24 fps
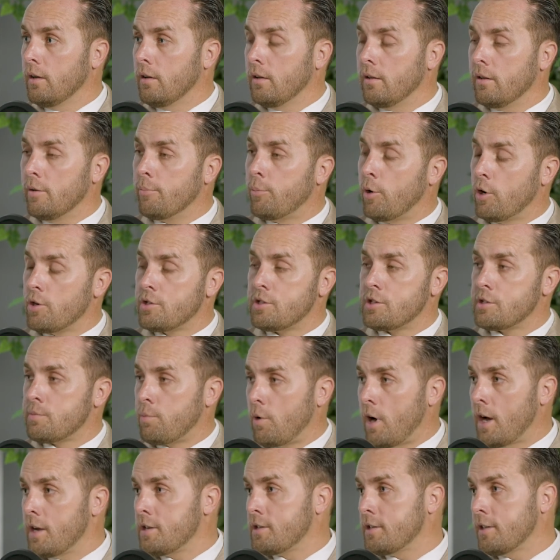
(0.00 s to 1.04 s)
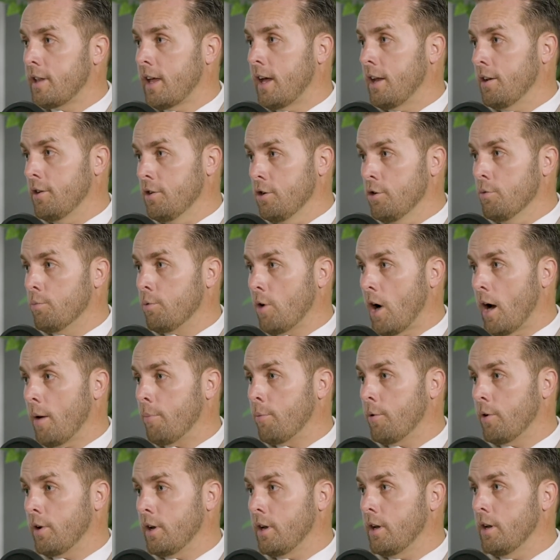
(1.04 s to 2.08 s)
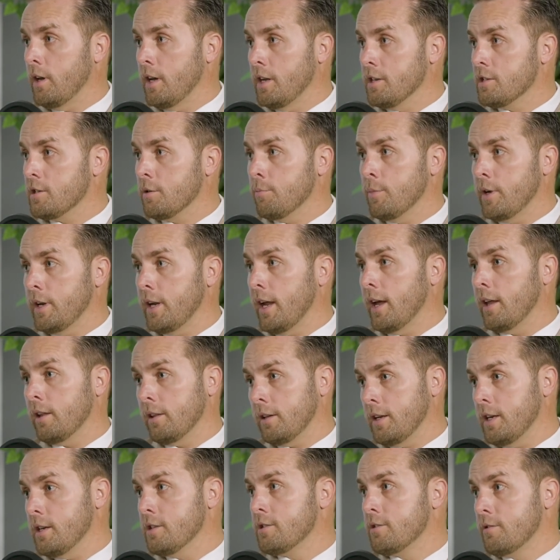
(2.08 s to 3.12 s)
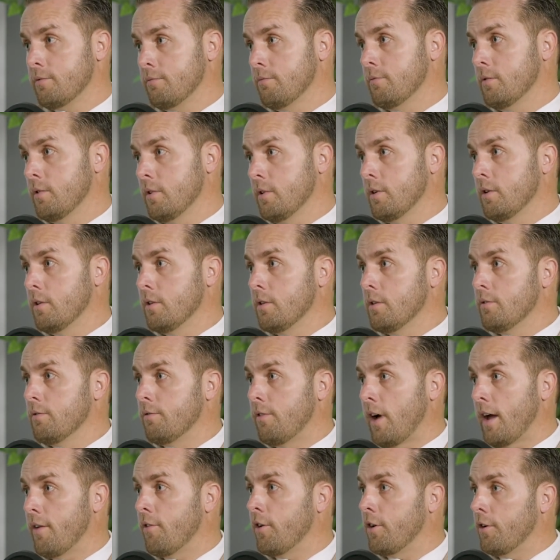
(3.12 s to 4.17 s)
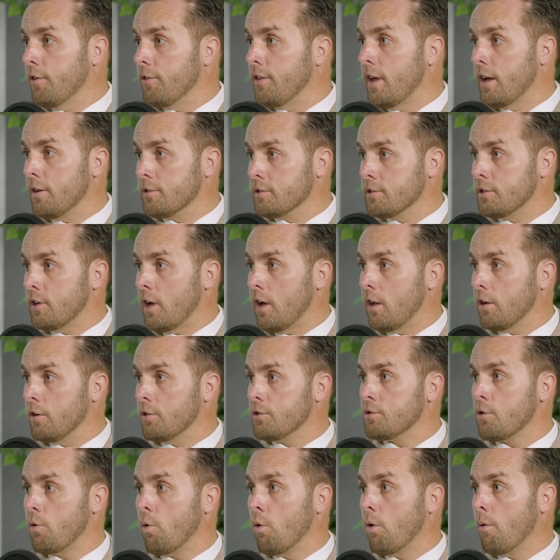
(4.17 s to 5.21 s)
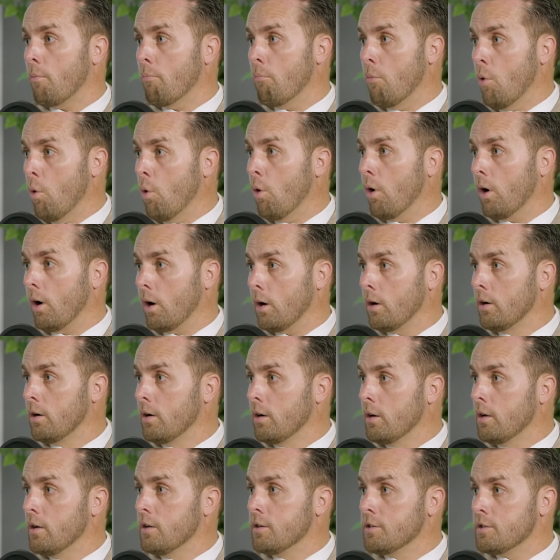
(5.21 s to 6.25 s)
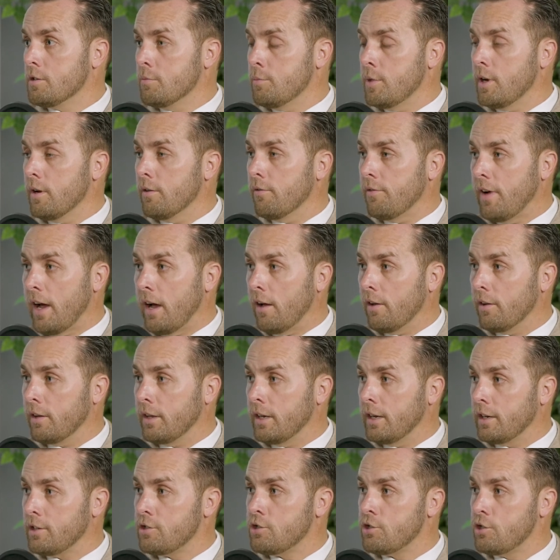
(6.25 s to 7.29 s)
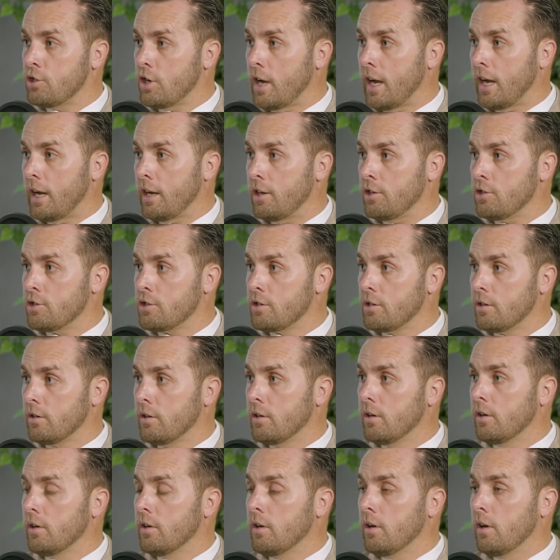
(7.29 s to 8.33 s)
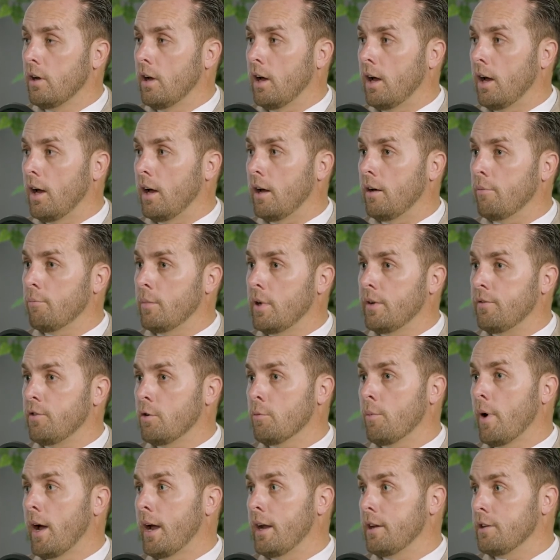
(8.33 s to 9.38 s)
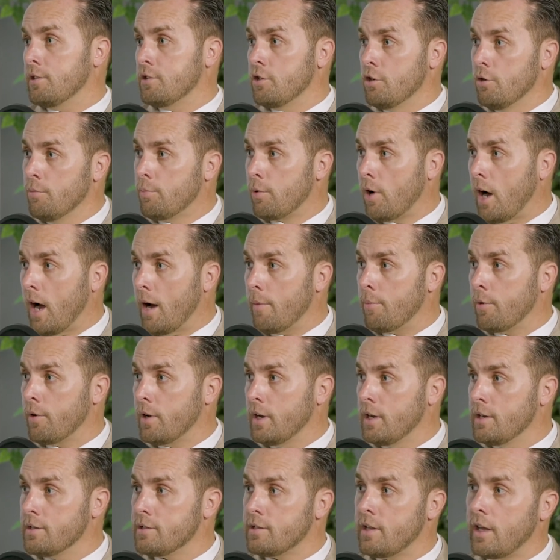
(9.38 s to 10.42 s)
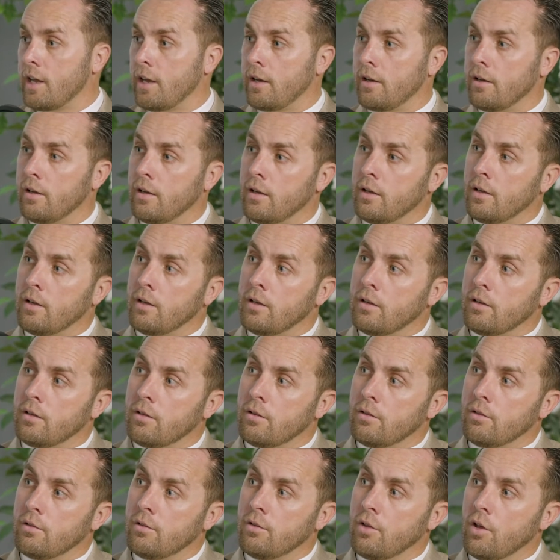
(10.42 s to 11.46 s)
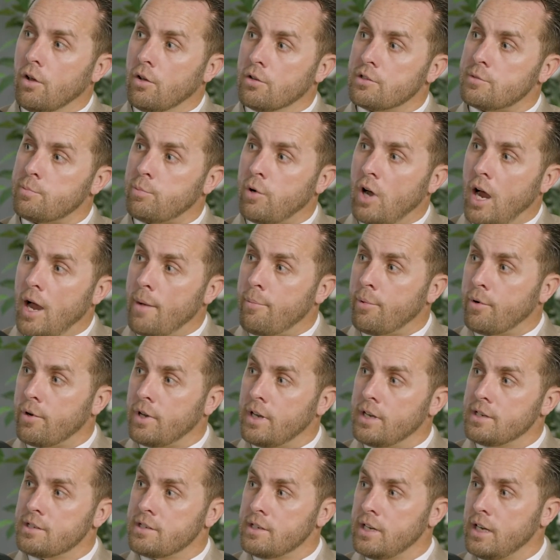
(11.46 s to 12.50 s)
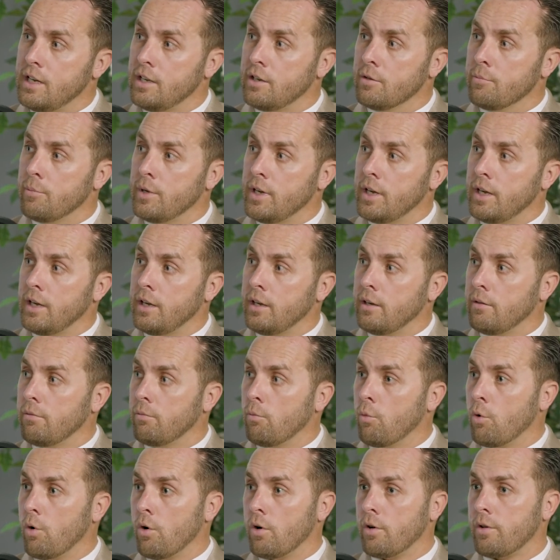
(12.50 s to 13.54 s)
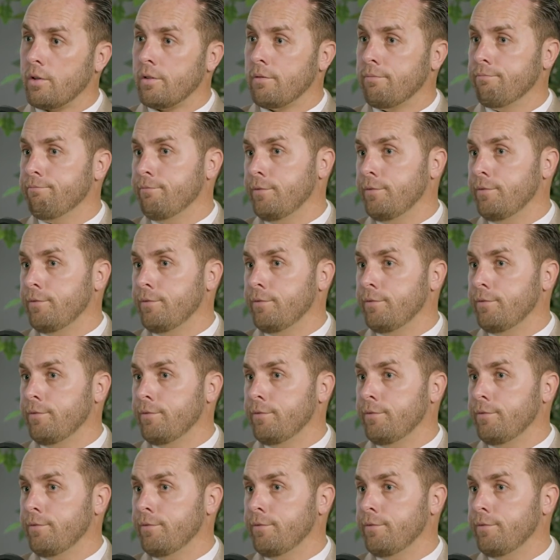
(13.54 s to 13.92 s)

the purchase price of that new property needs to be at least $500,000 or more to be a valid exchange. If you're buying two properties, then those properties need to be worth,